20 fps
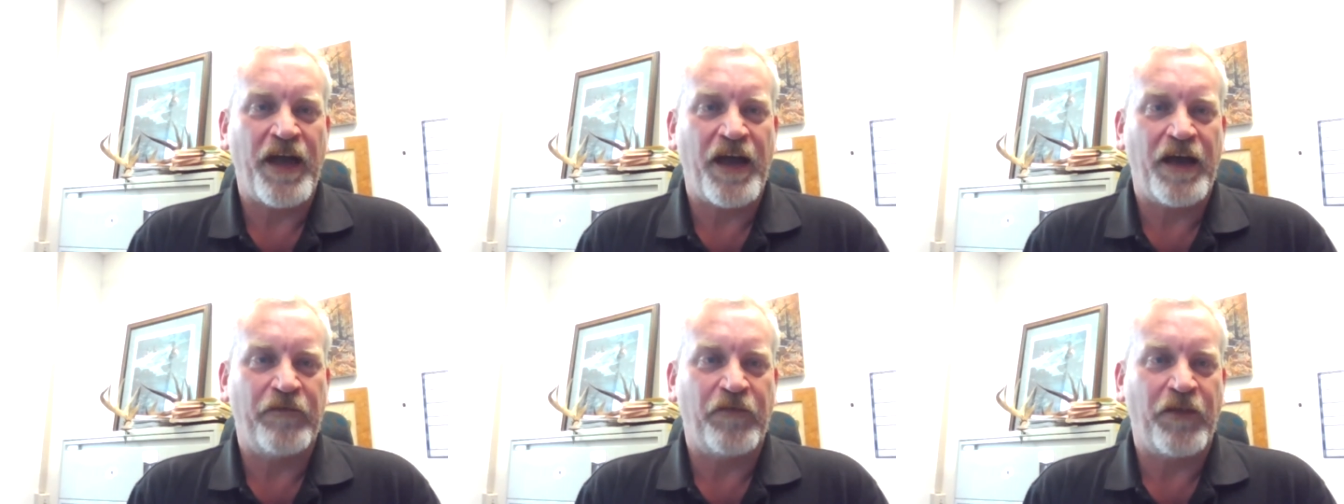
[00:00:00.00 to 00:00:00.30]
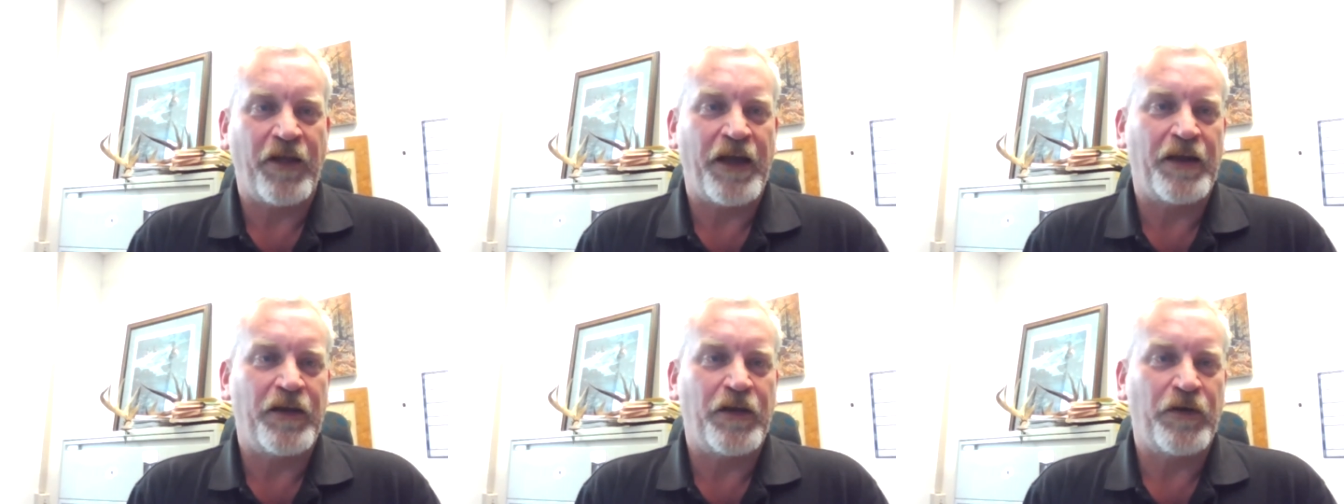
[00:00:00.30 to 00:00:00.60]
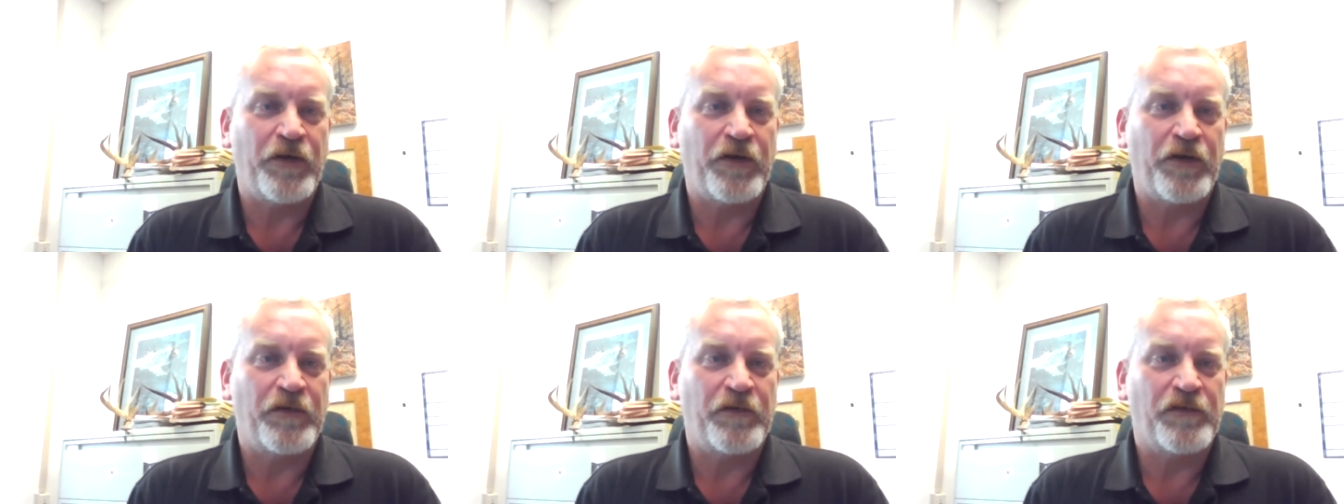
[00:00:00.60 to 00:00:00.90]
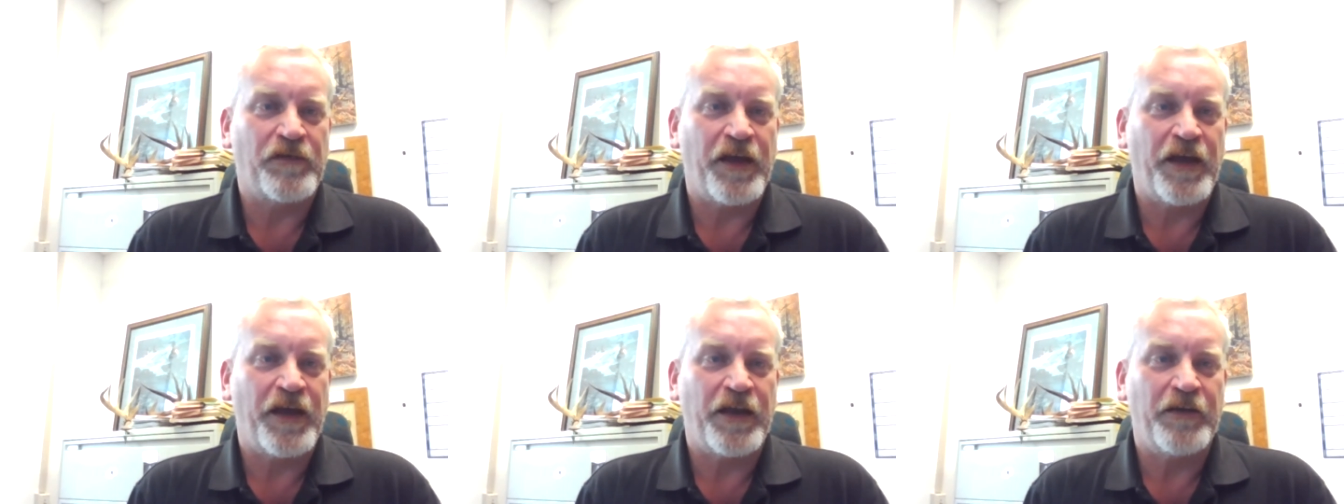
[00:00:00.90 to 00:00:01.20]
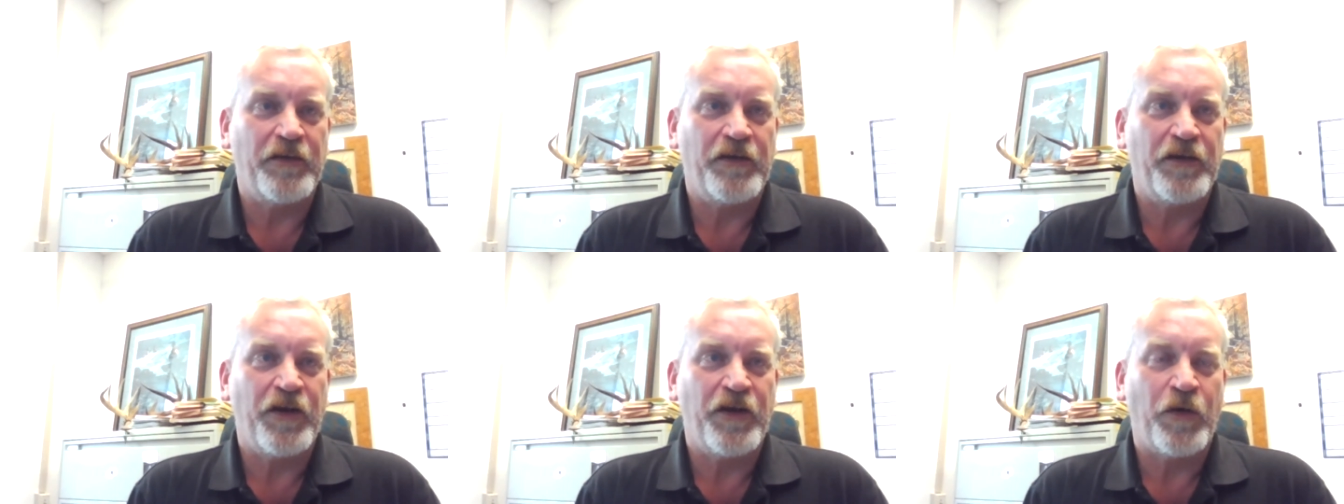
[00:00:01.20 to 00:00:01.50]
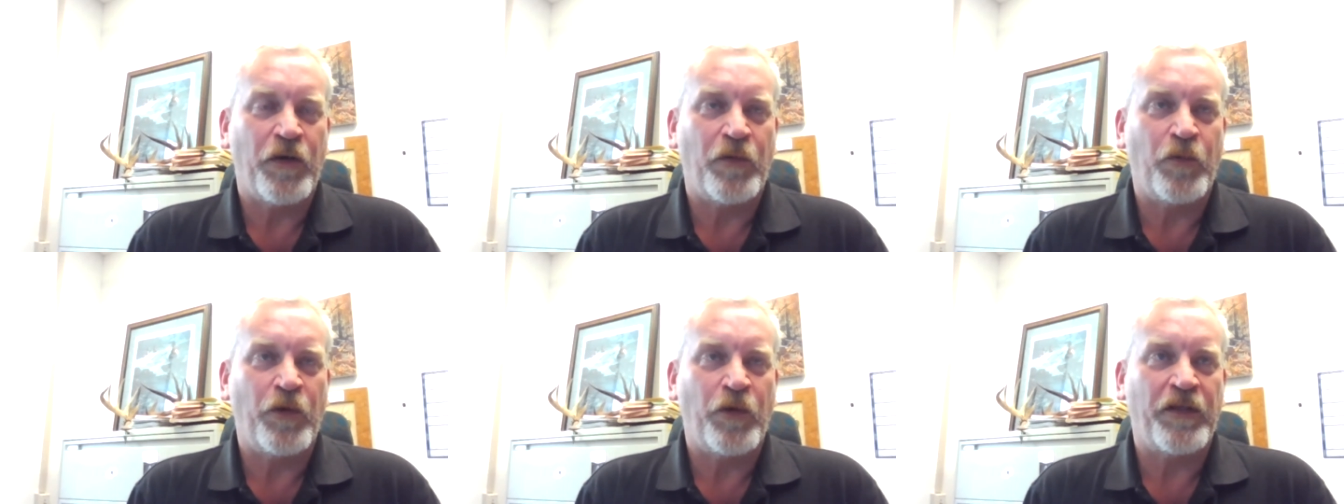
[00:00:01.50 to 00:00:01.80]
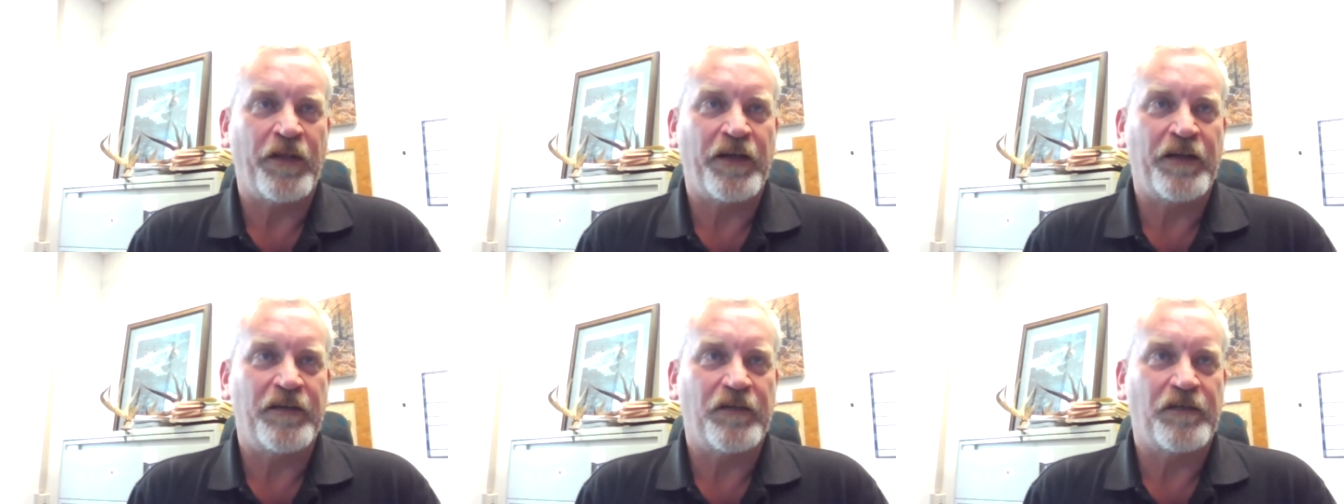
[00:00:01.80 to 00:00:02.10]
have landowners that are
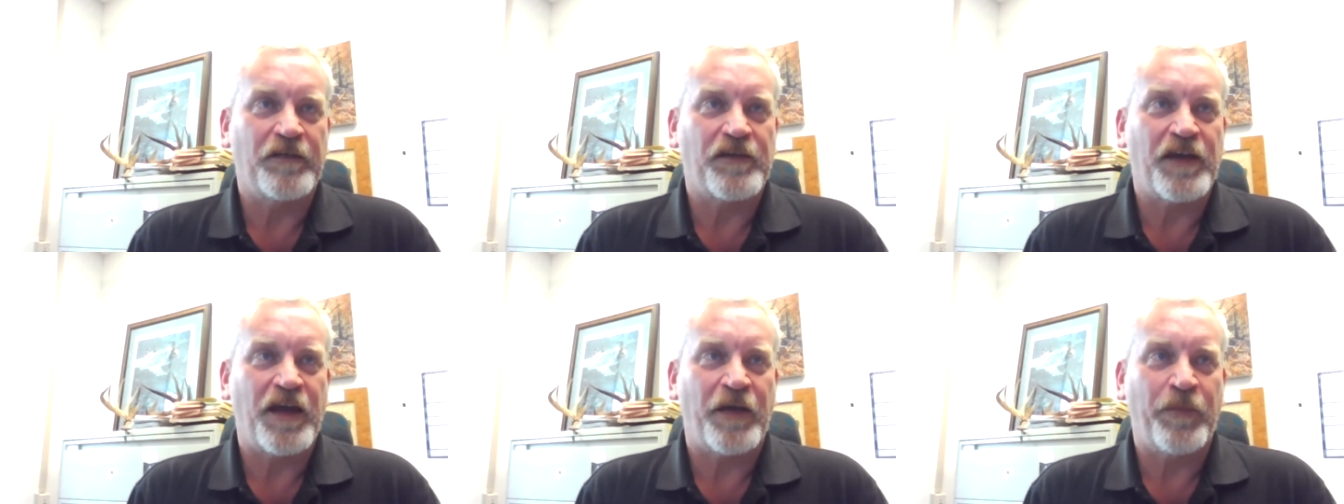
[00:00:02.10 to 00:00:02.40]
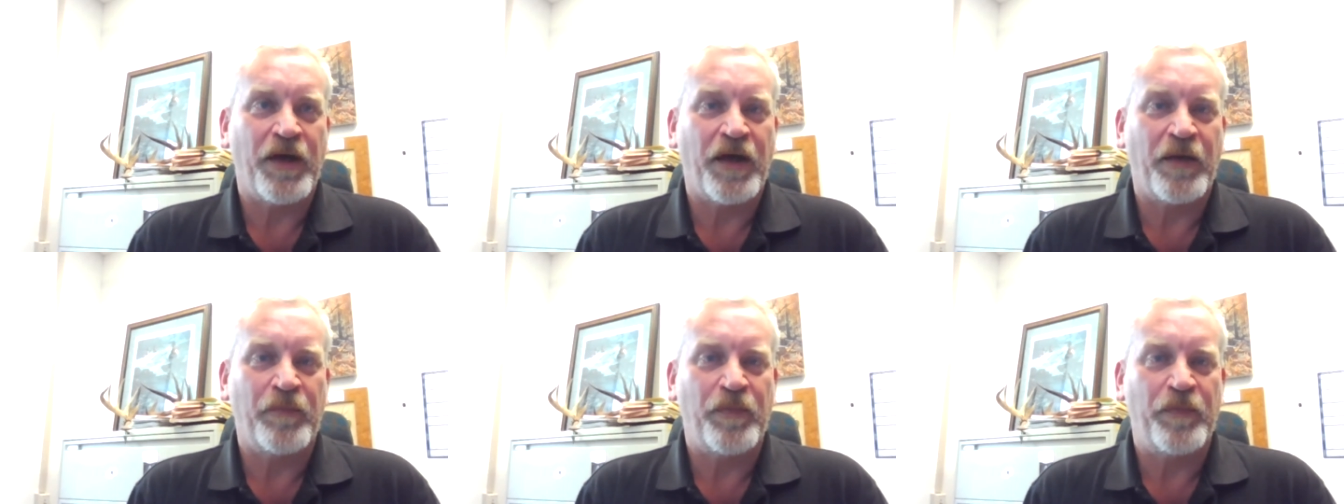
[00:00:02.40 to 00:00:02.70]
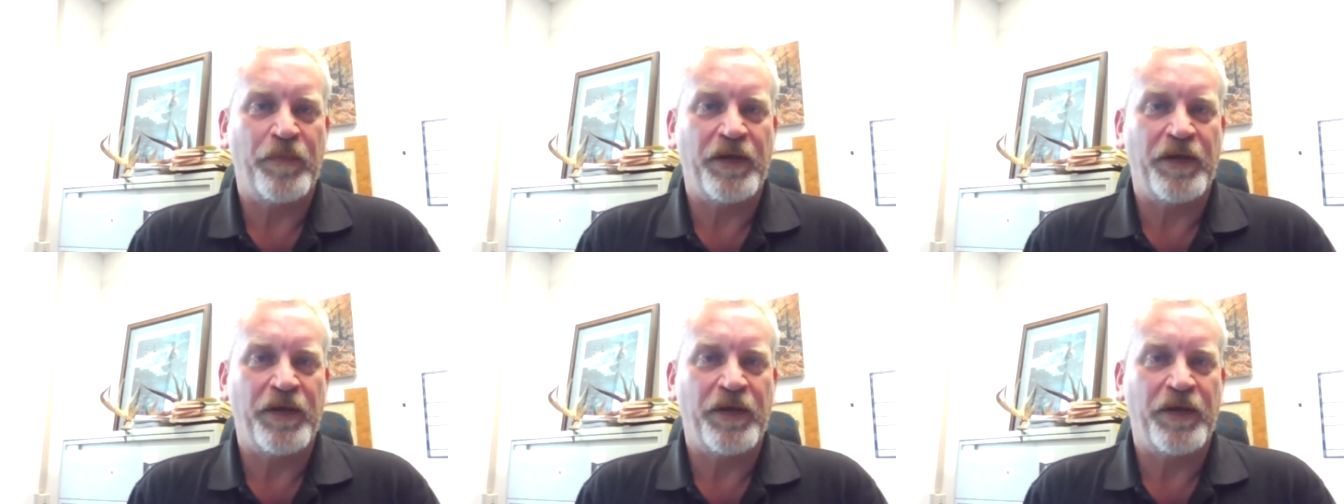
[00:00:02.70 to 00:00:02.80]
willing to step up,